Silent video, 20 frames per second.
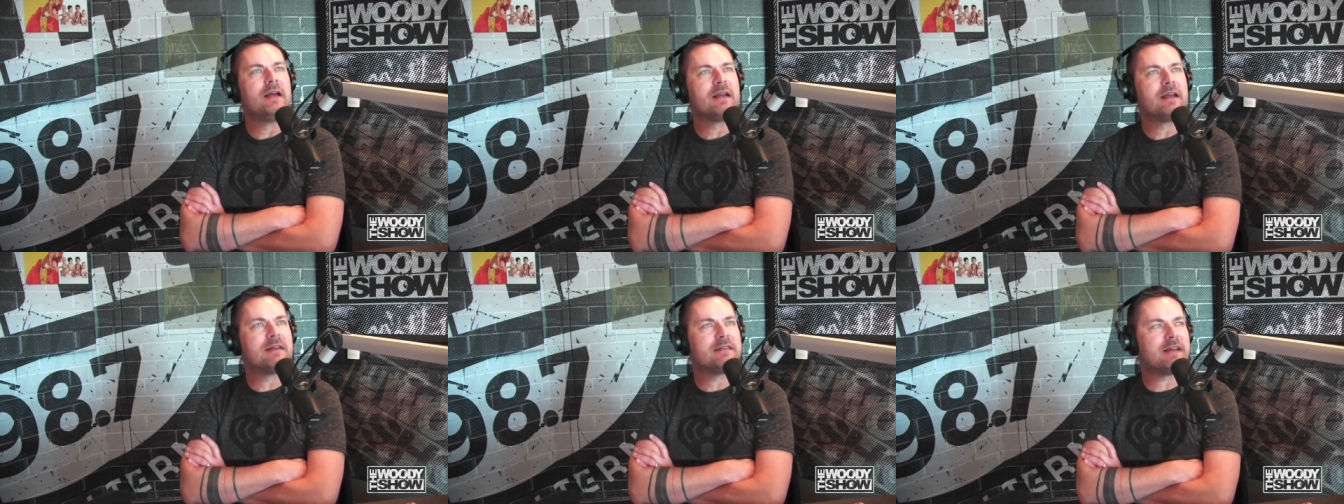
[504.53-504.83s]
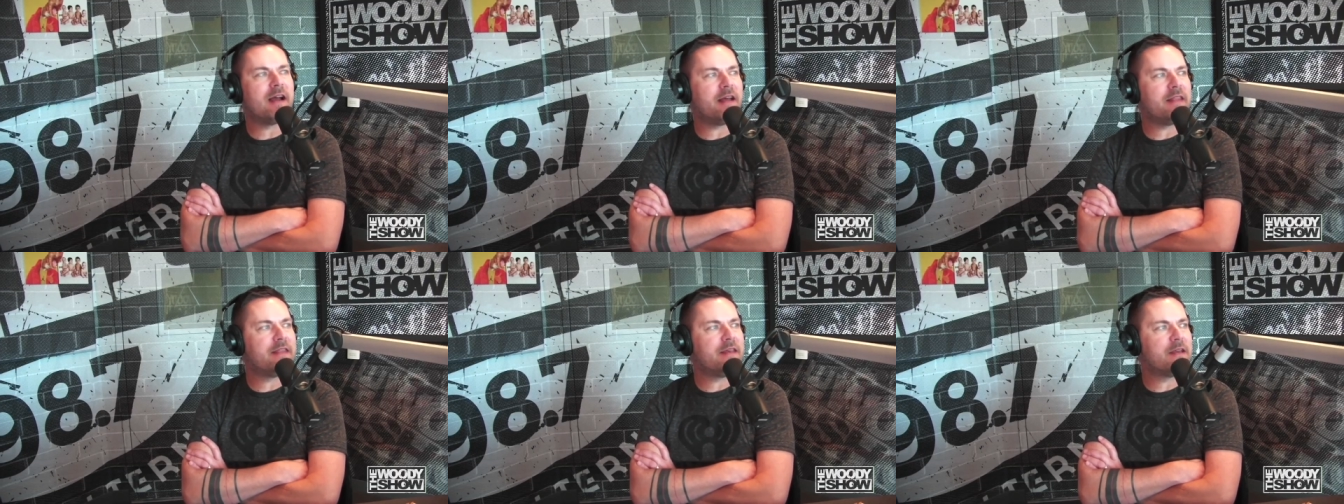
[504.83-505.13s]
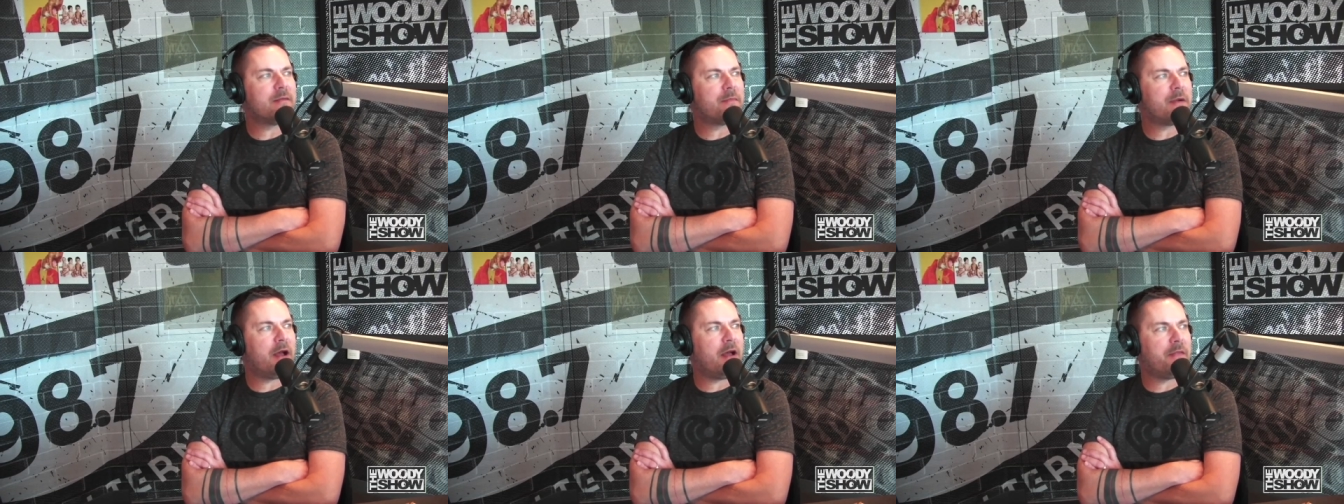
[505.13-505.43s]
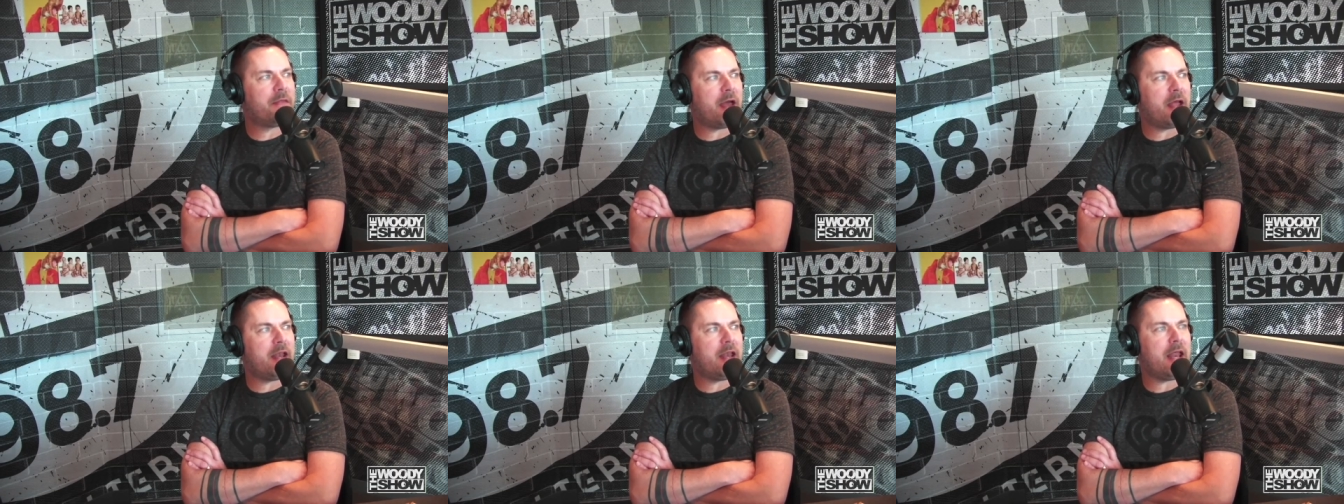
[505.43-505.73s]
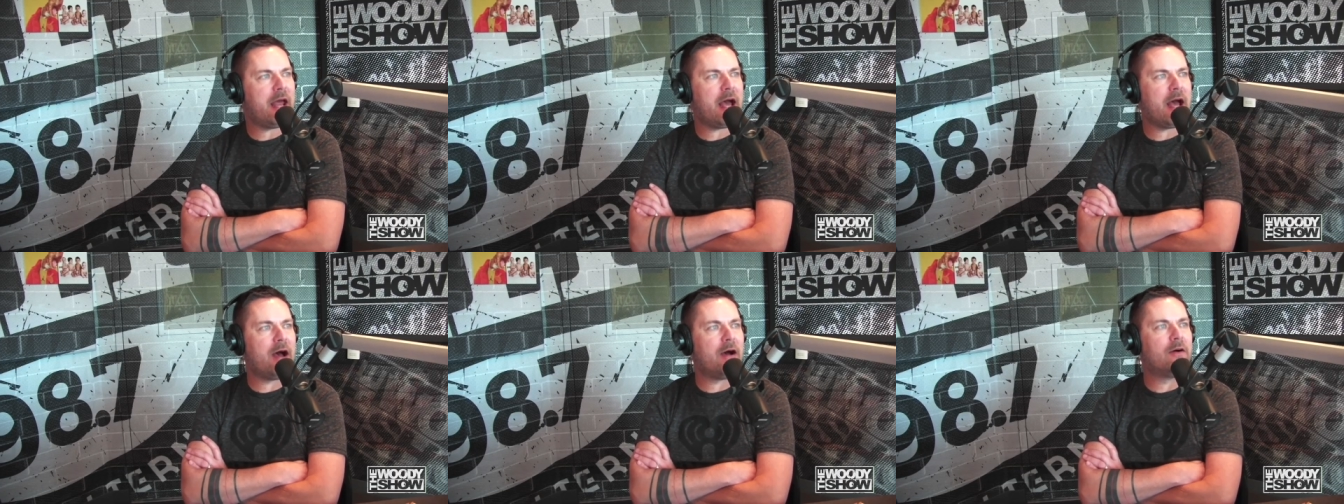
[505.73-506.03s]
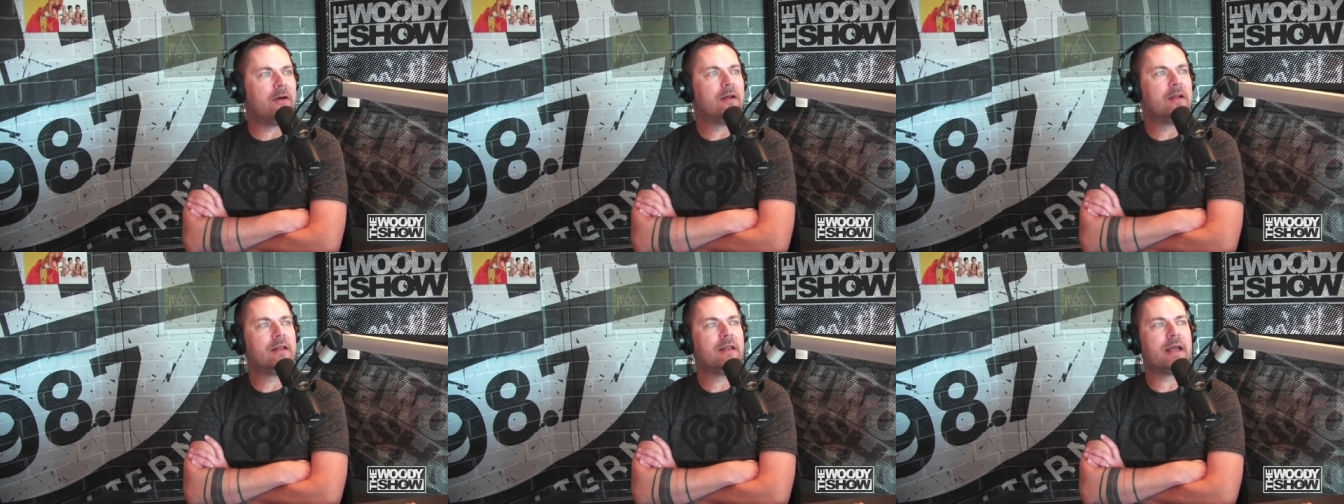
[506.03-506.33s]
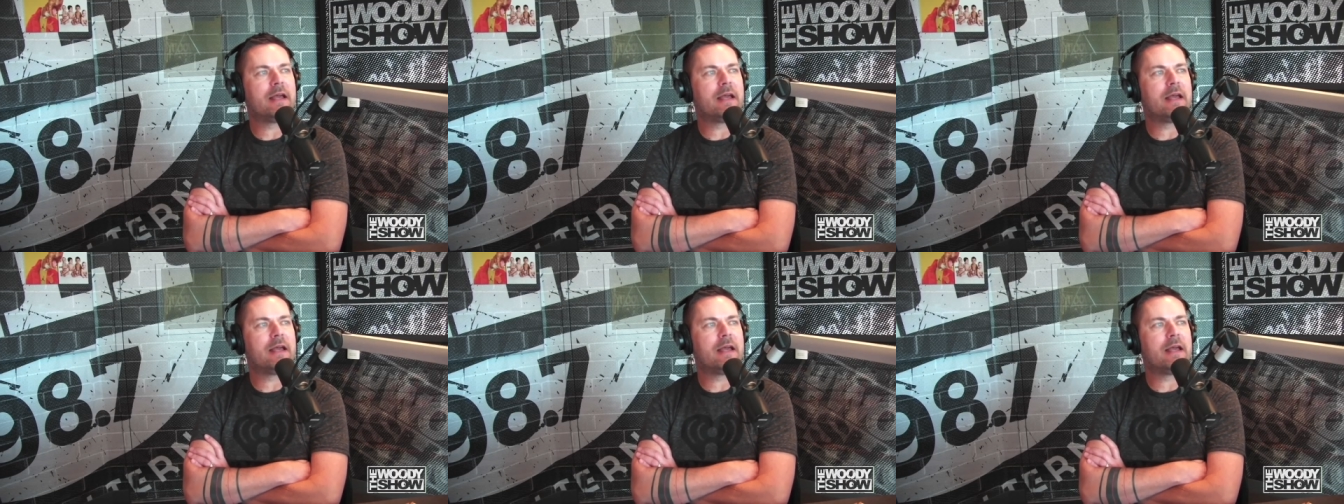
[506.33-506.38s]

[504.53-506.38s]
Because I think about that now. Yeah.